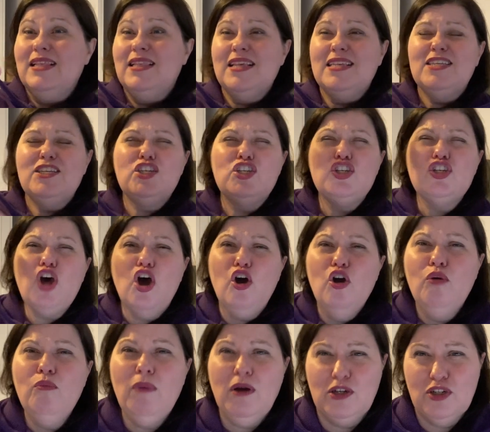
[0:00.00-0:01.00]
There's
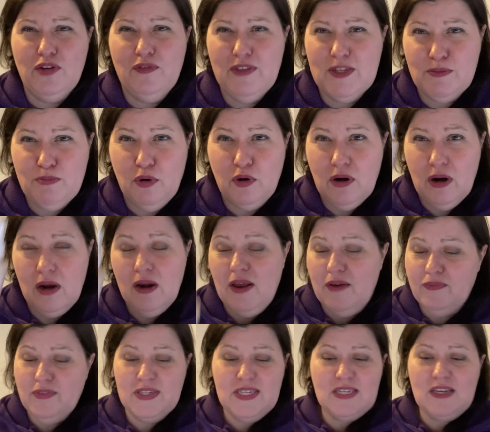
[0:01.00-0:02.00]
so much of this product
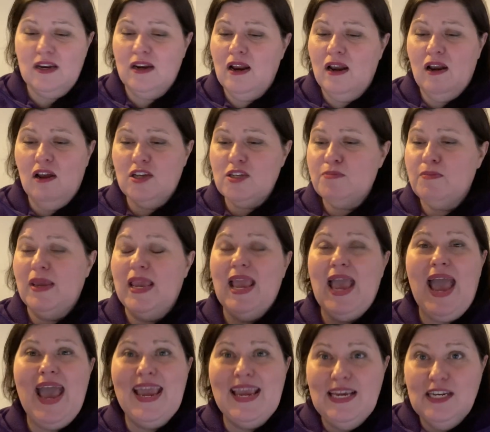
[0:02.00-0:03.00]
left. This is going to last me
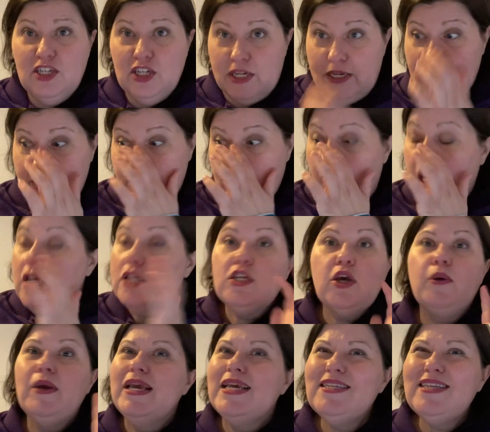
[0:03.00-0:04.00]
ages.
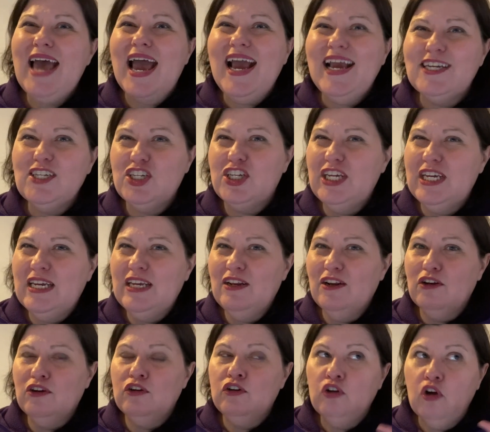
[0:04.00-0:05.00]
So it is actually
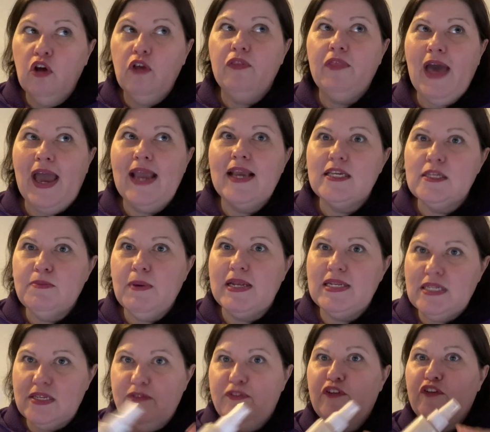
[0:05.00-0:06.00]
not that
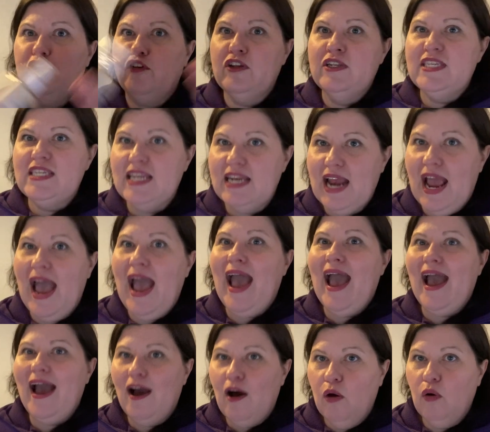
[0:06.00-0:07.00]
expensive if you consider
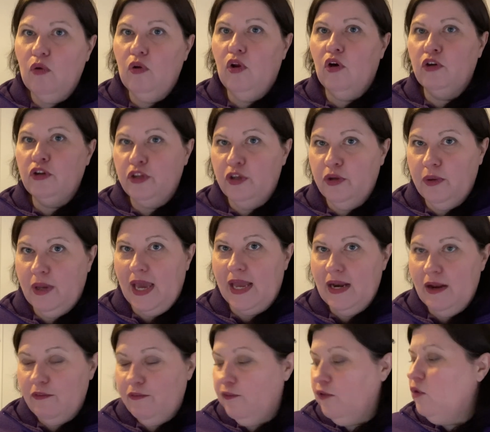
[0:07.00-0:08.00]
how long you get
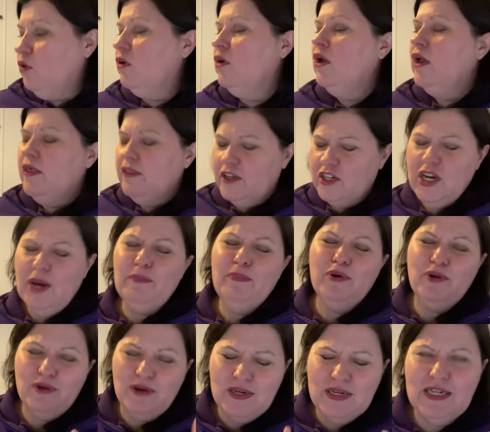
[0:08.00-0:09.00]
it for. The shampoo
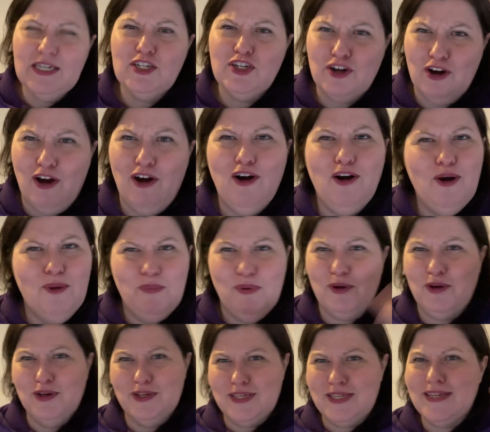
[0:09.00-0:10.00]
and conditioner are
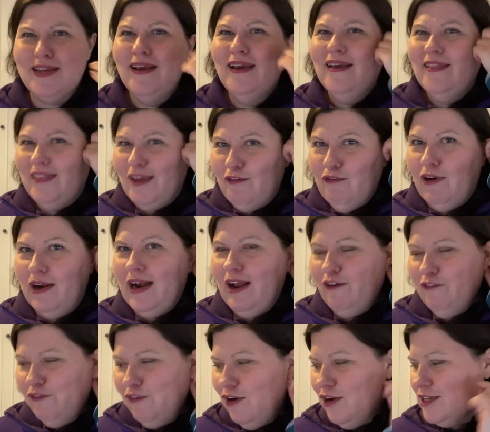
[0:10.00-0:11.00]
because they run
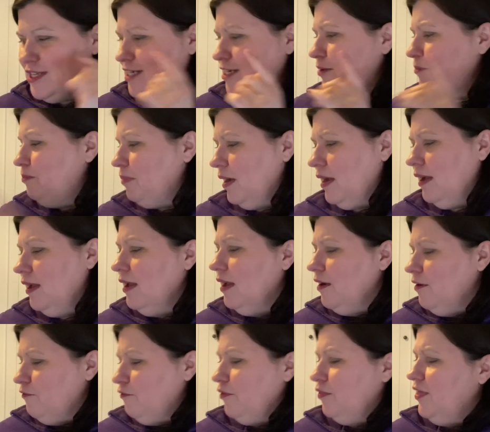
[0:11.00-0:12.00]
out faster. But
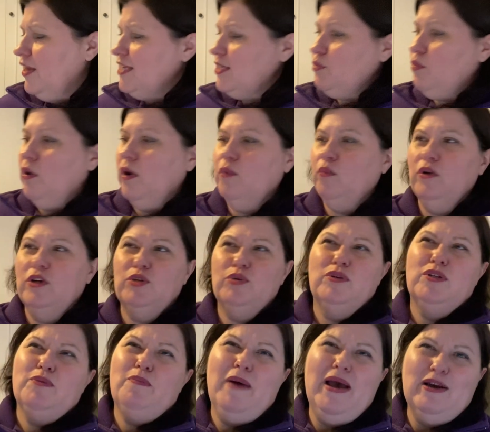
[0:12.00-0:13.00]
for this one, which
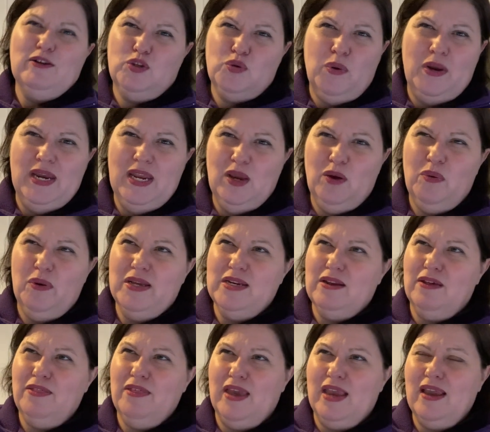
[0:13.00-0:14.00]
was about 20 quid,
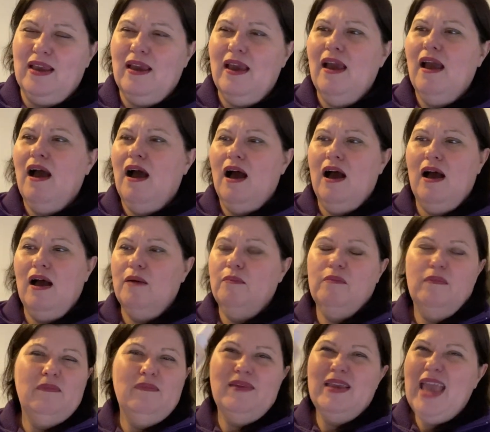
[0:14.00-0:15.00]
I think.
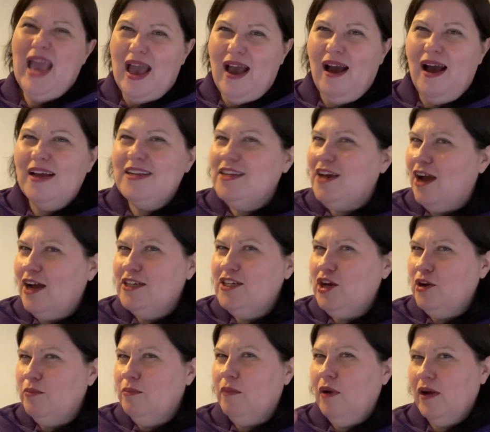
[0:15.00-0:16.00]
Um, yeah, I d I
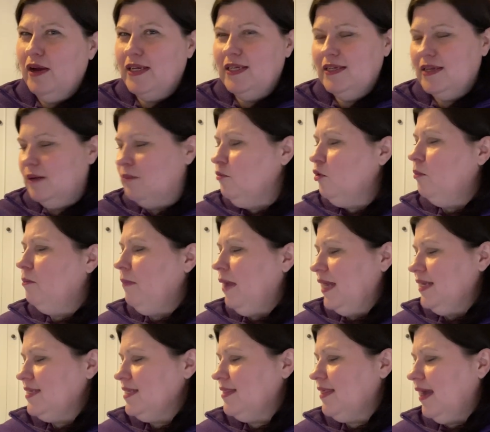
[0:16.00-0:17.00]
don't mind. I'm not
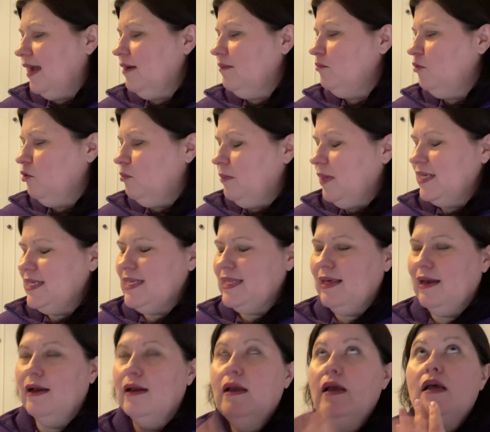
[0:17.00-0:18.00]
mad at that. I'm not mad at
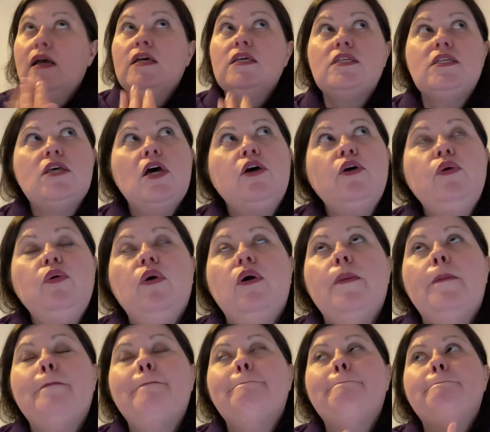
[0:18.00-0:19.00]
that. So
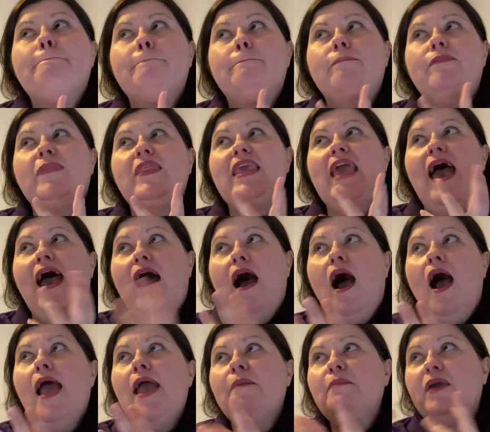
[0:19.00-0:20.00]
yeah,
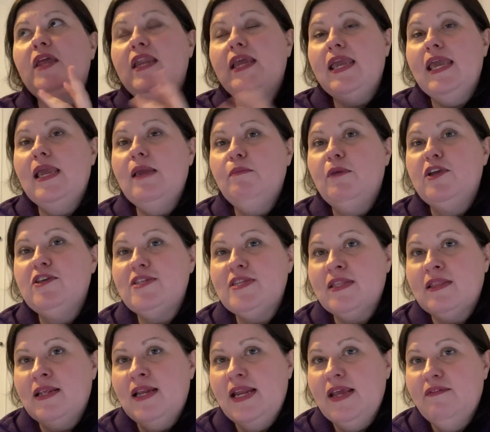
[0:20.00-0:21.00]
I am going to keep
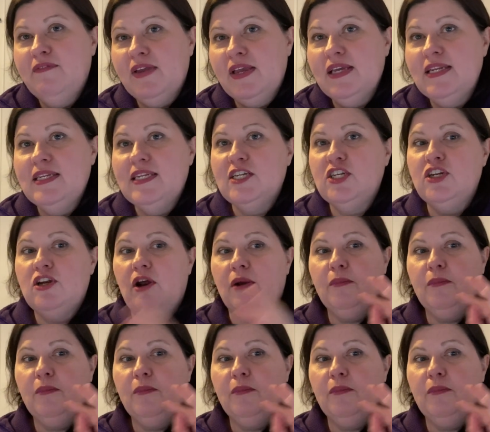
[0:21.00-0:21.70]
using the leave-in conditioner.